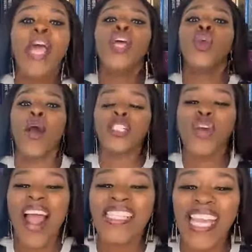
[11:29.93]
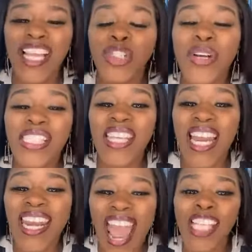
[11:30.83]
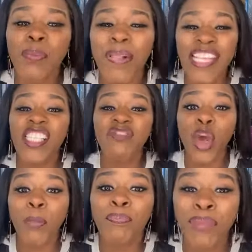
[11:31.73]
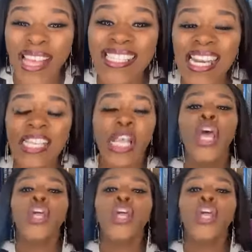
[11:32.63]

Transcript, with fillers: You are trying to enter into the next place of your business.